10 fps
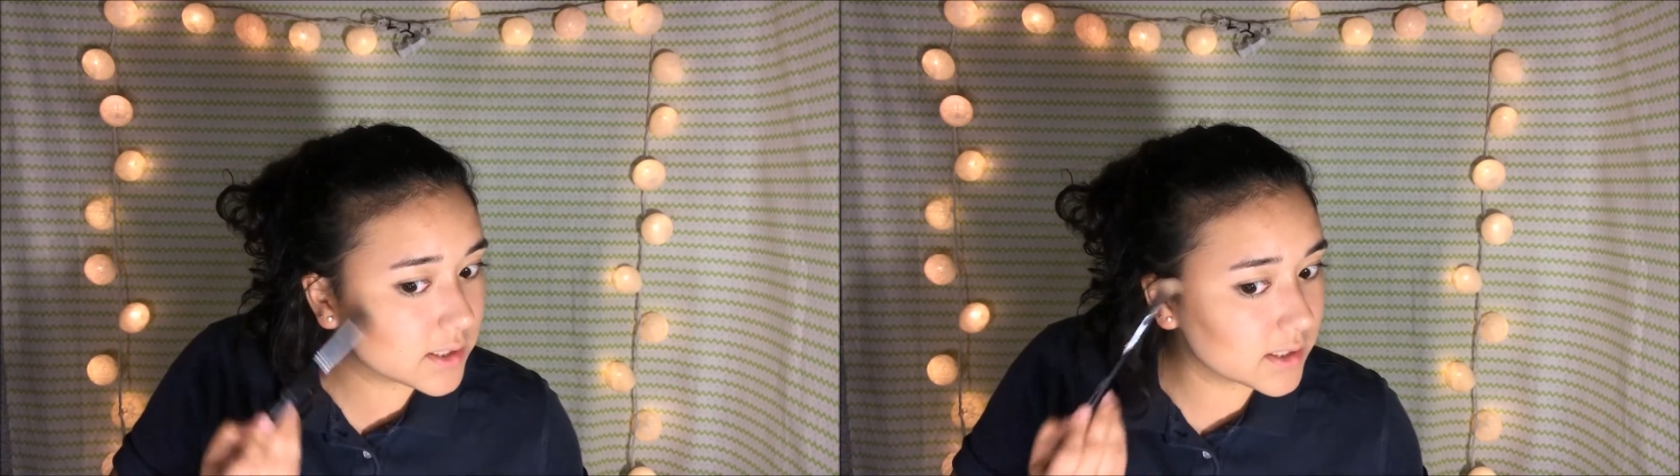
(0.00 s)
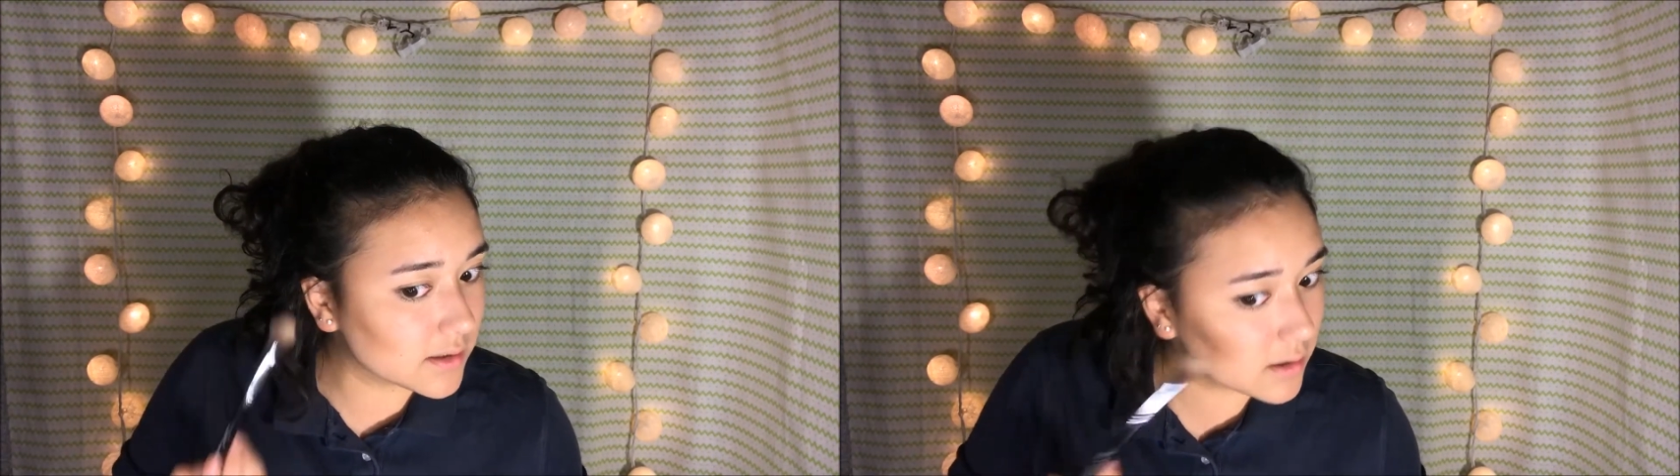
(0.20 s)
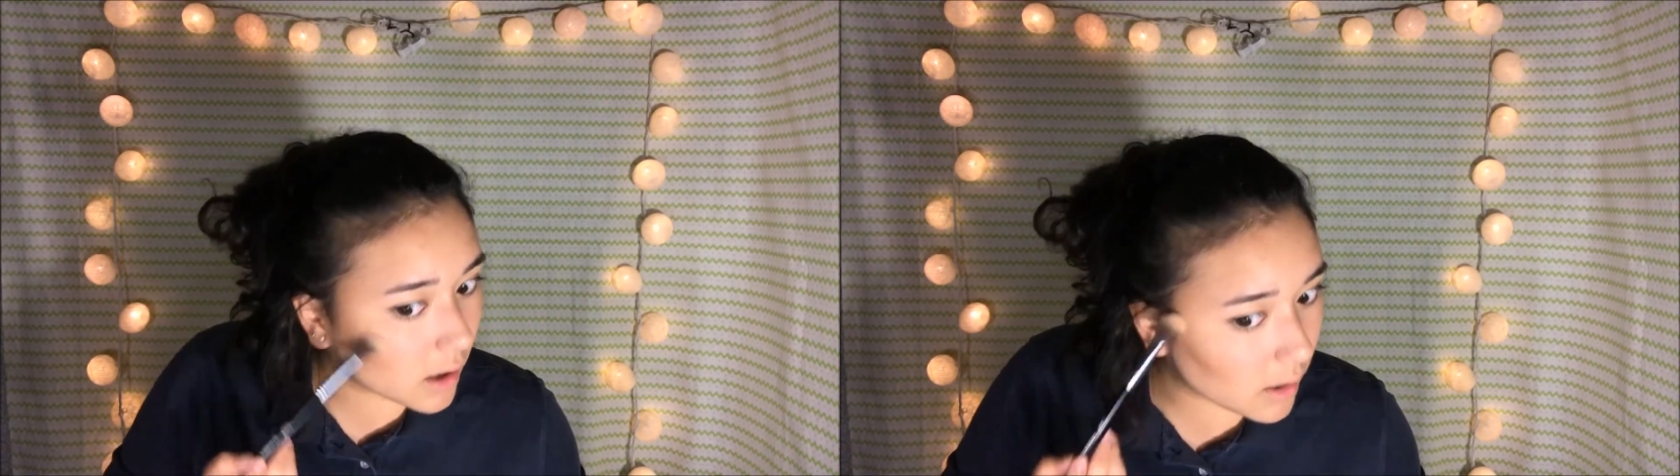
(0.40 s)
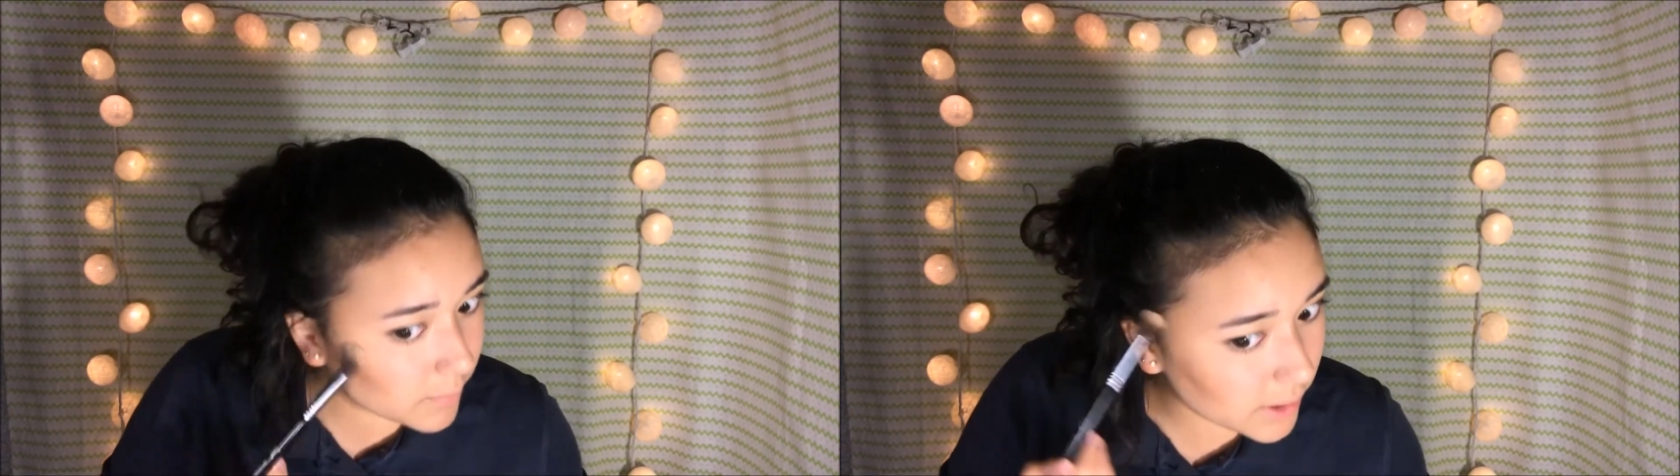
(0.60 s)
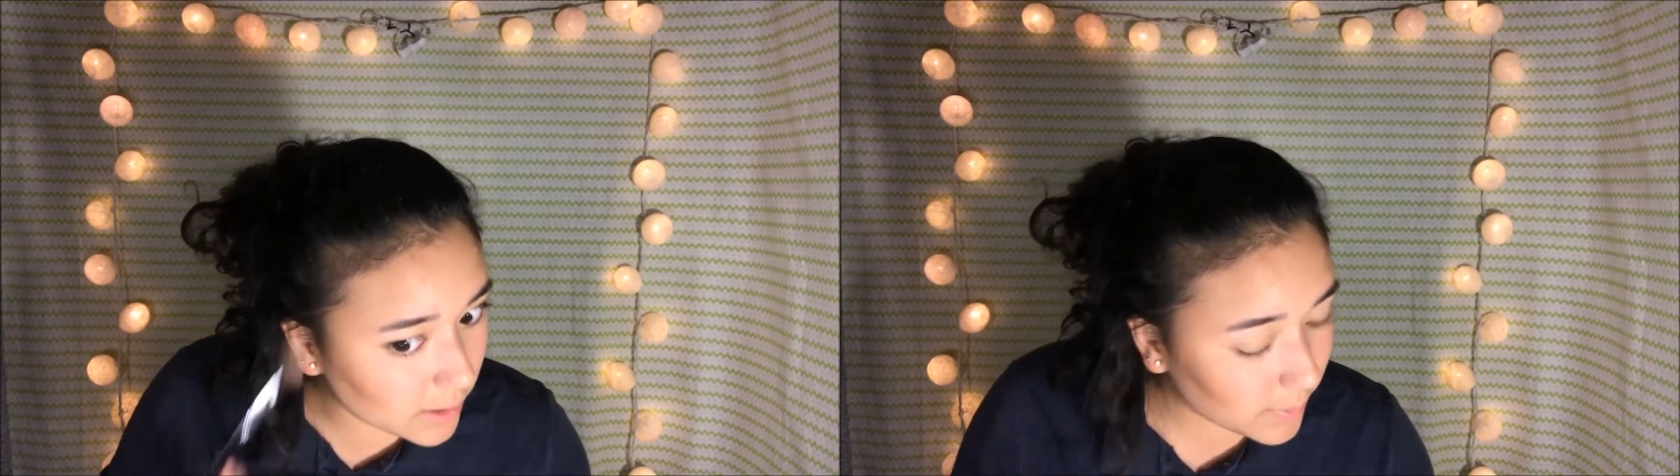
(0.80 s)
does
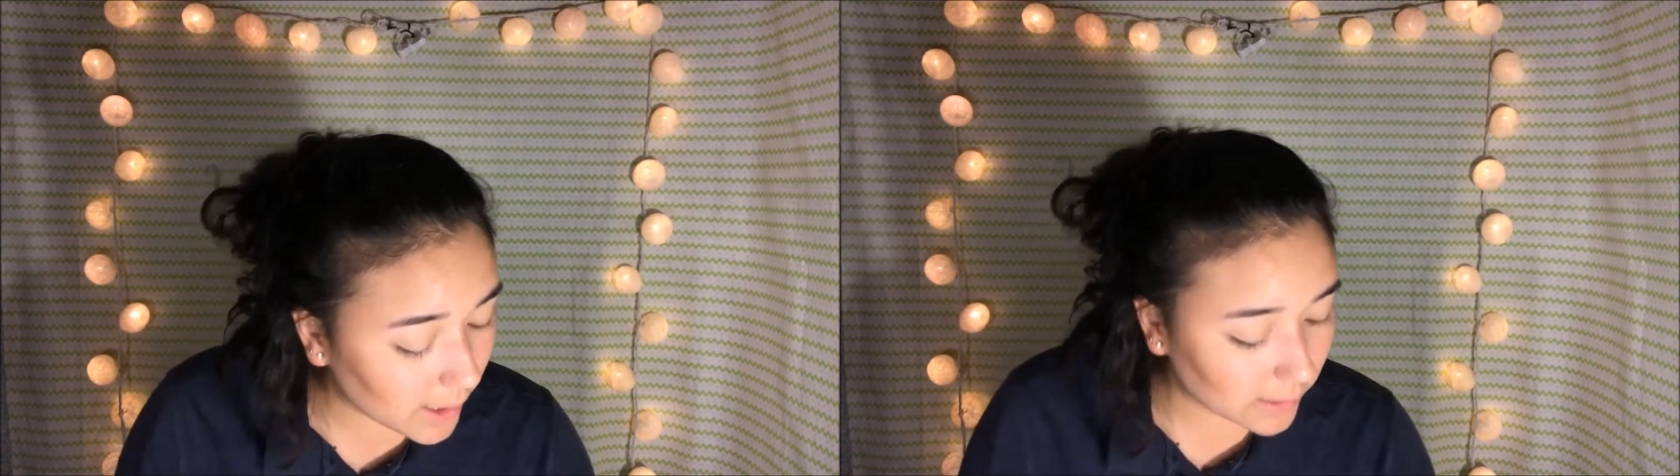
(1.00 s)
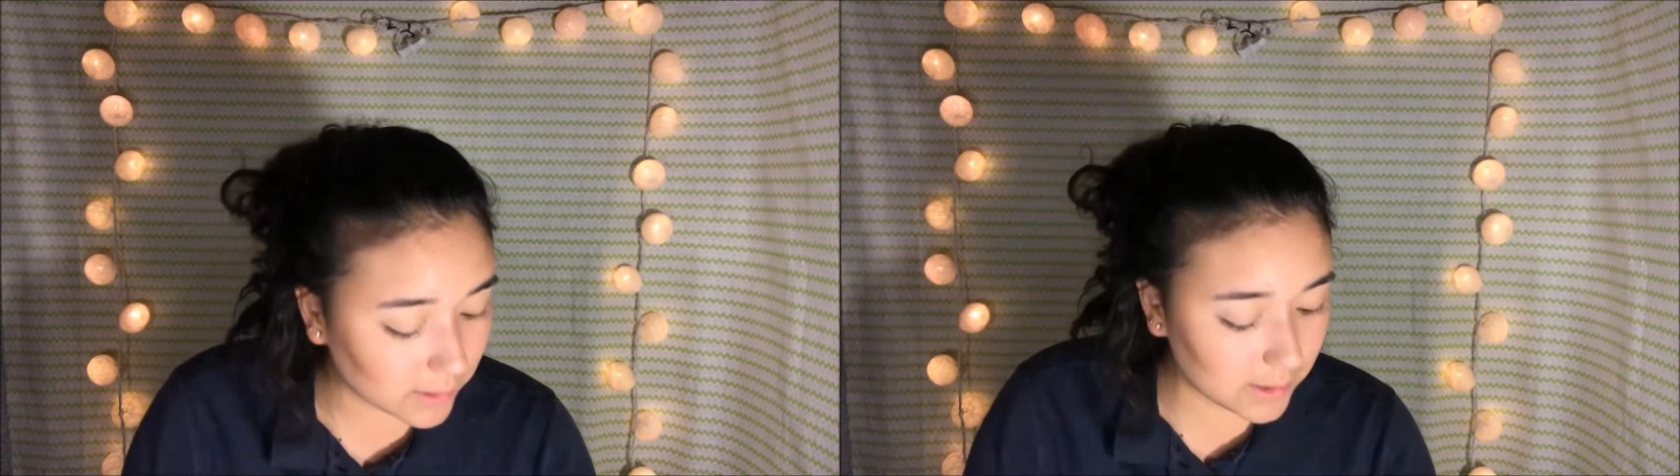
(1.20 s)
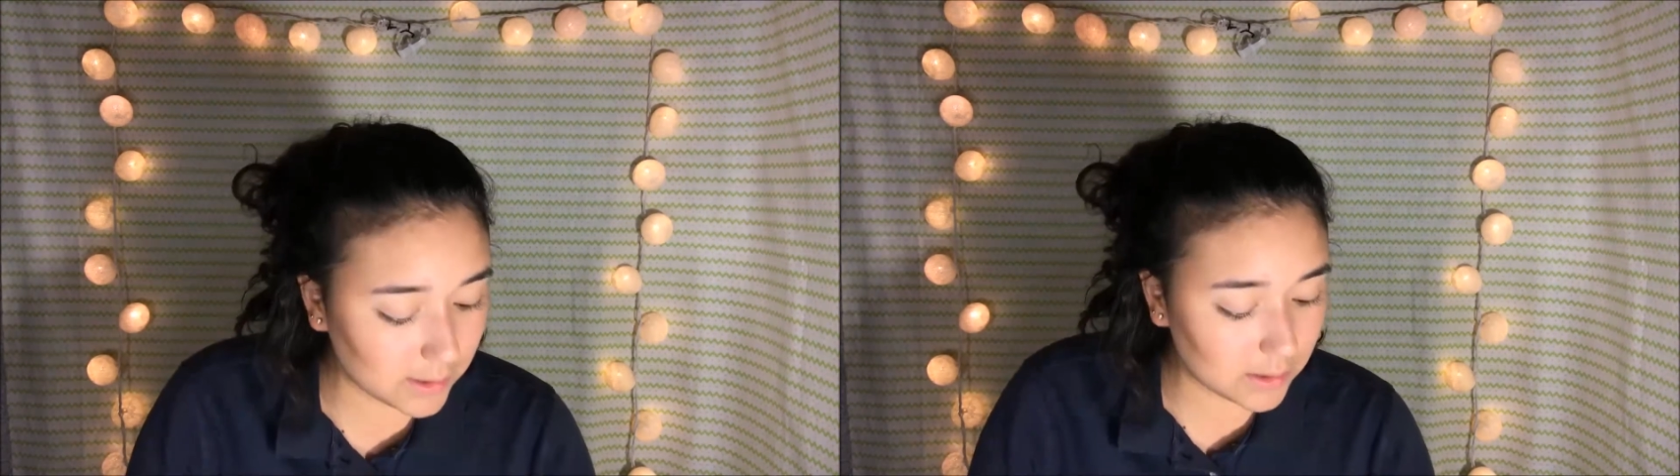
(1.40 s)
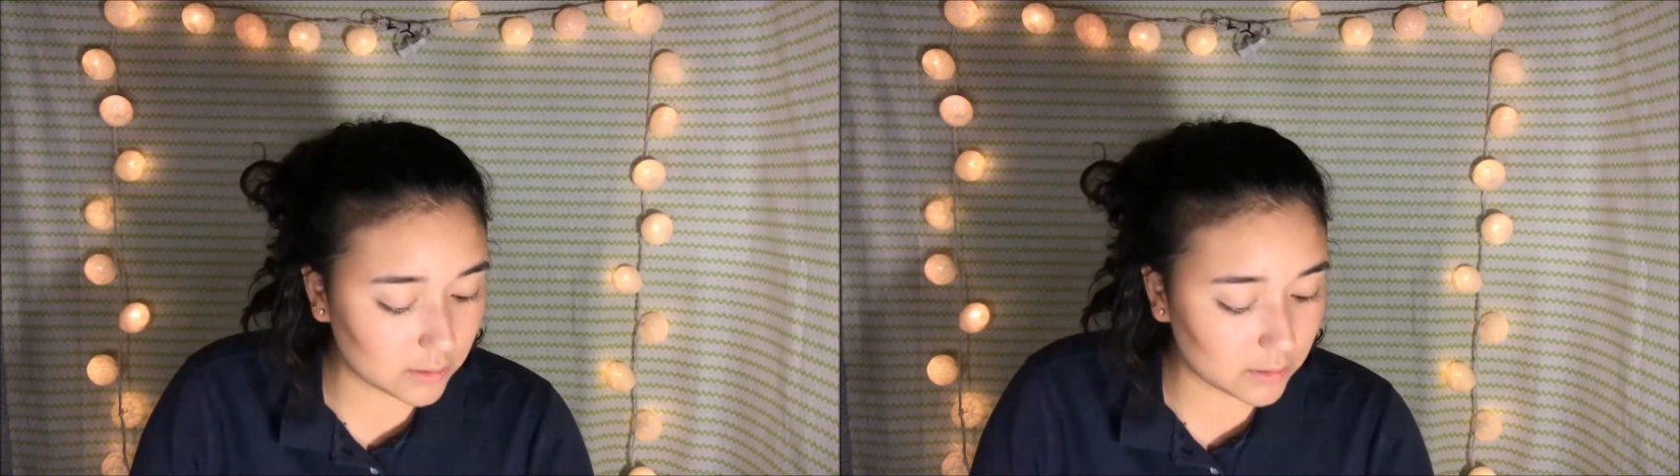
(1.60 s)
not pick up highlight,